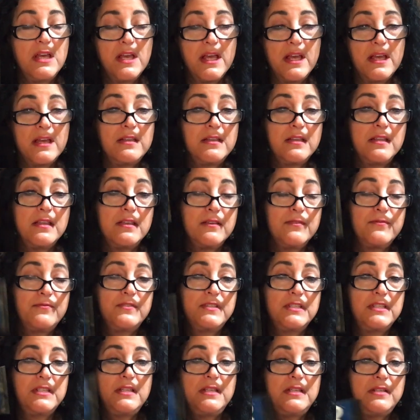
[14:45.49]
and if
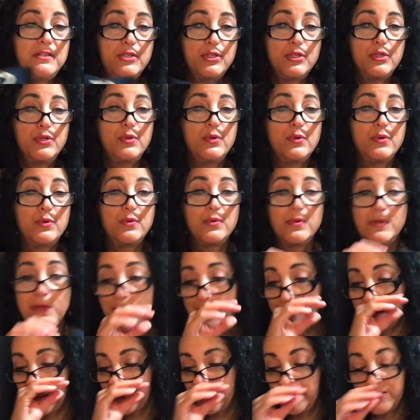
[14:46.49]
T2
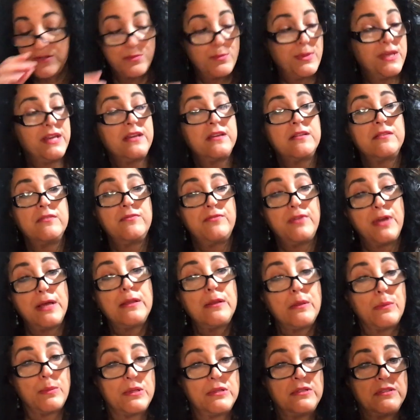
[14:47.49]
could make it
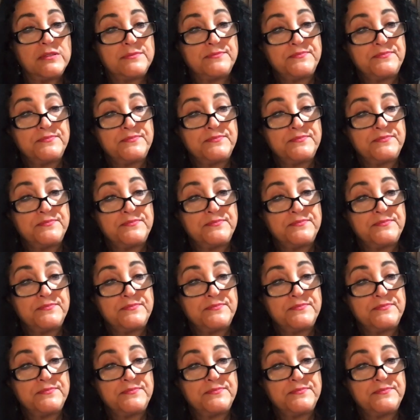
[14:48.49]
available